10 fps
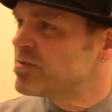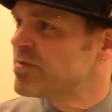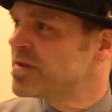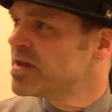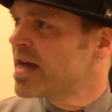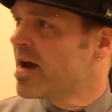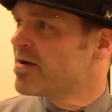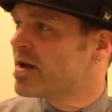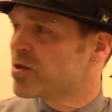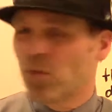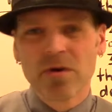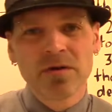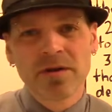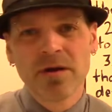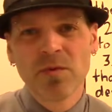when we look out at the
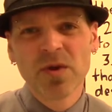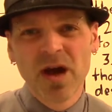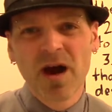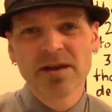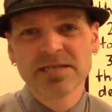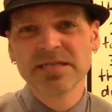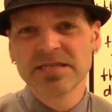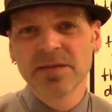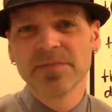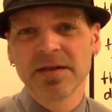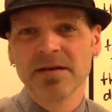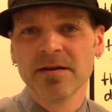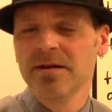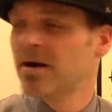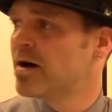world, we ought to see something,
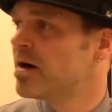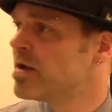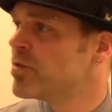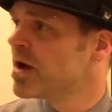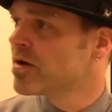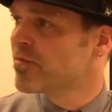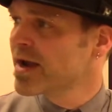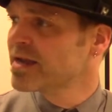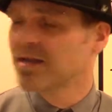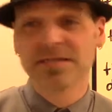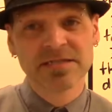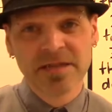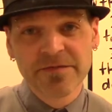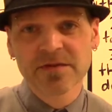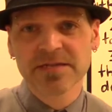and we ought to recognize. It's
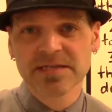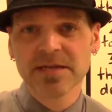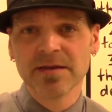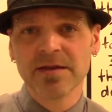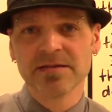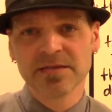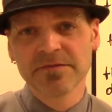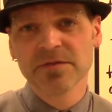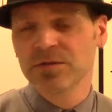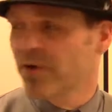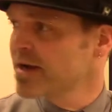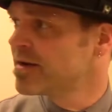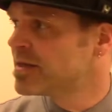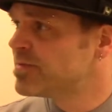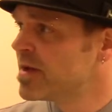difficult to see and it's difficult to
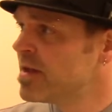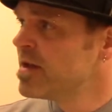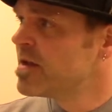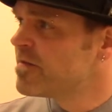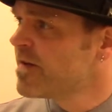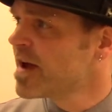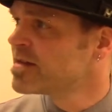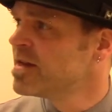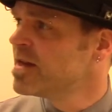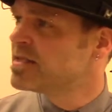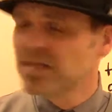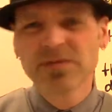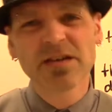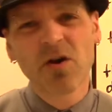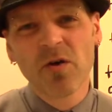recognize, but in fact, it
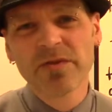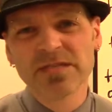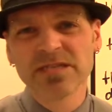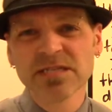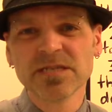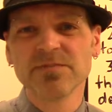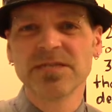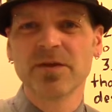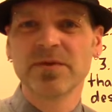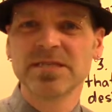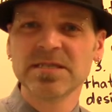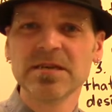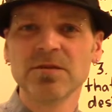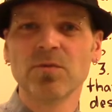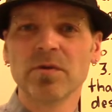seems like all these systems that we
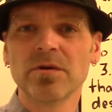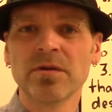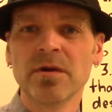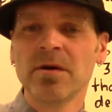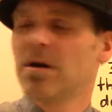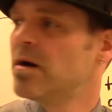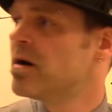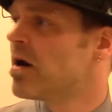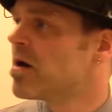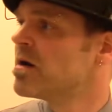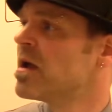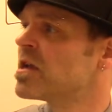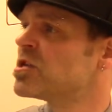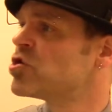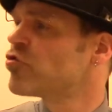see in the world are
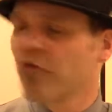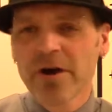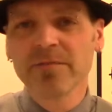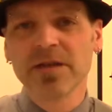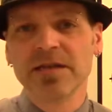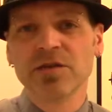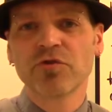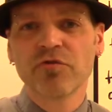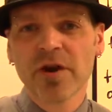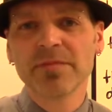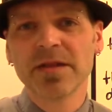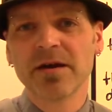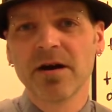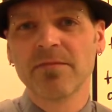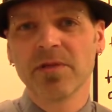incredibly
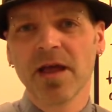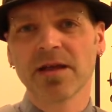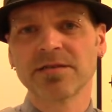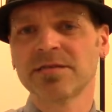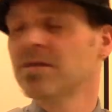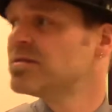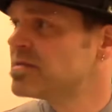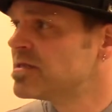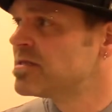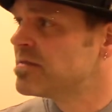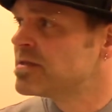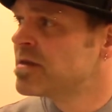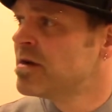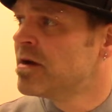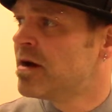complex systems
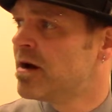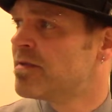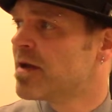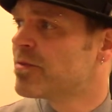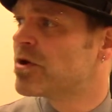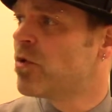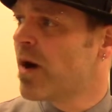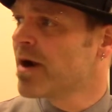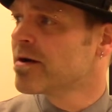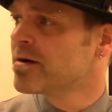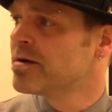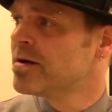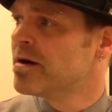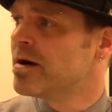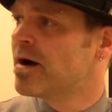that require
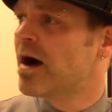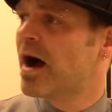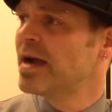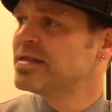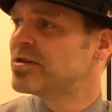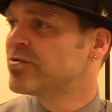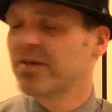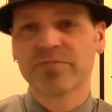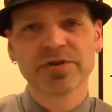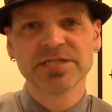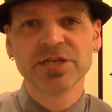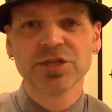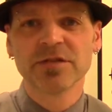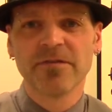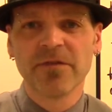a high degree of
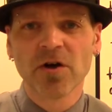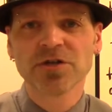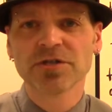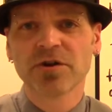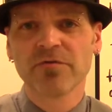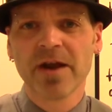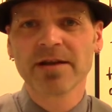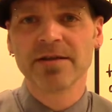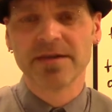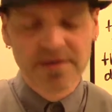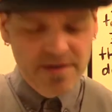precision to function correctly.